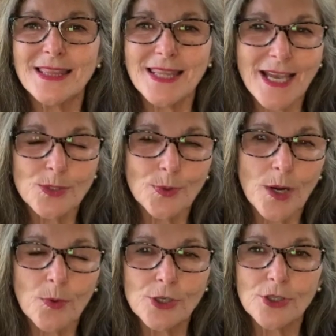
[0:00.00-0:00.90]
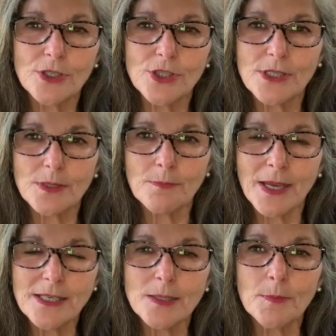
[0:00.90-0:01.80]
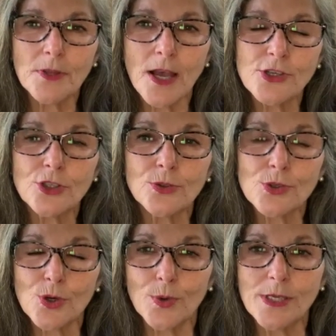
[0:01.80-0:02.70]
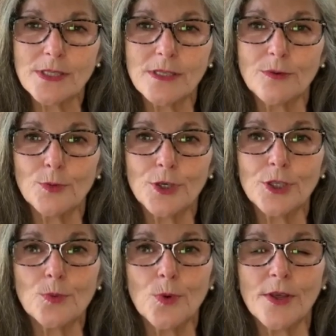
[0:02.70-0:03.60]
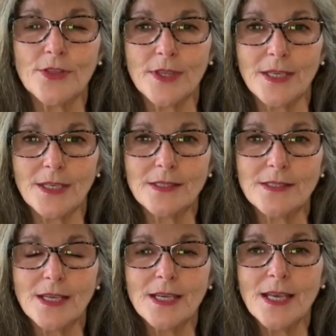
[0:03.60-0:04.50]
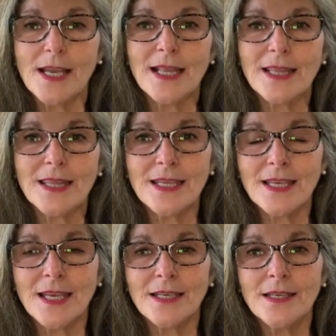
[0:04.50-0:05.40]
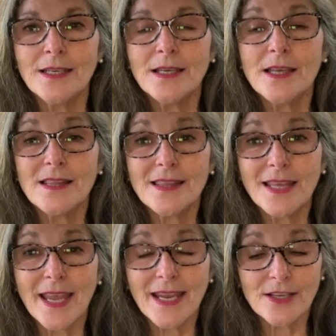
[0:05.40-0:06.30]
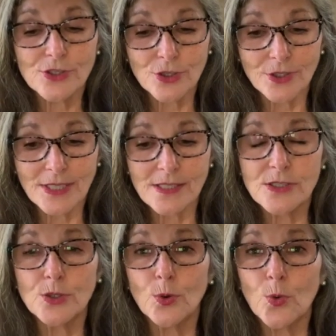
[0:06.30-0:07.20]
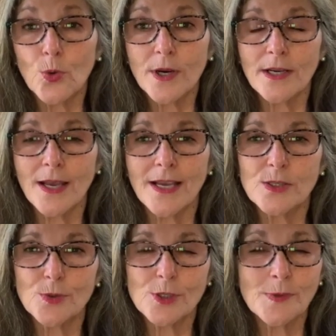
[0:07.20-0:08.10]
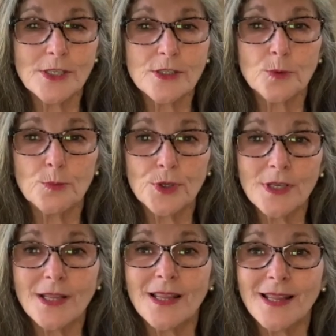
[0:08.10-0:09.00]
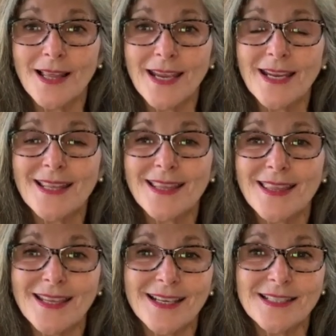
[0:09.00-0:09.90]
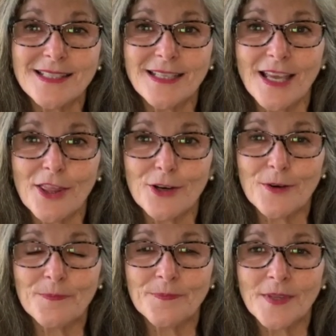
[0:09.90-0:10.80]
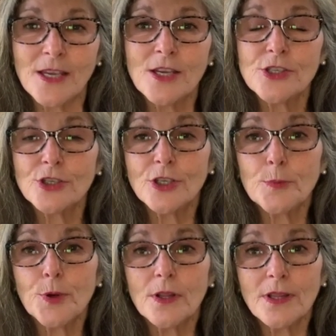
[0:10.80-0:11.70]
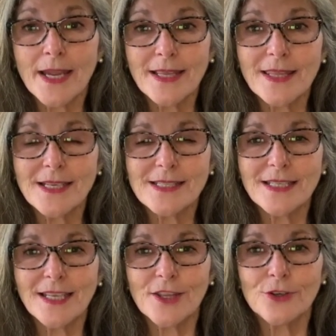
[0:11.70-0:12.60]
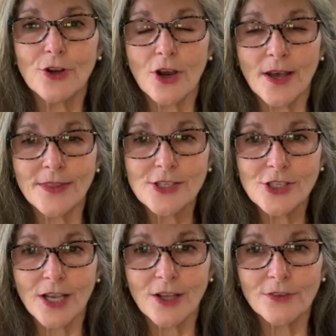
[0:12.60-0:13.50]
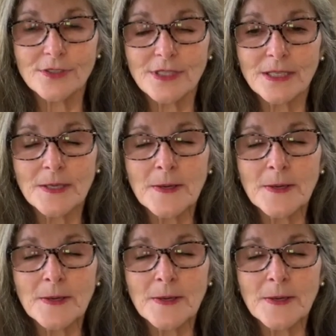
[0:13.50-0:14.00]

that's what I want you to just make some logical choices of where you want things, and then the answer is to organize, which means to put like things together. So you're going to put like things together on the shelves,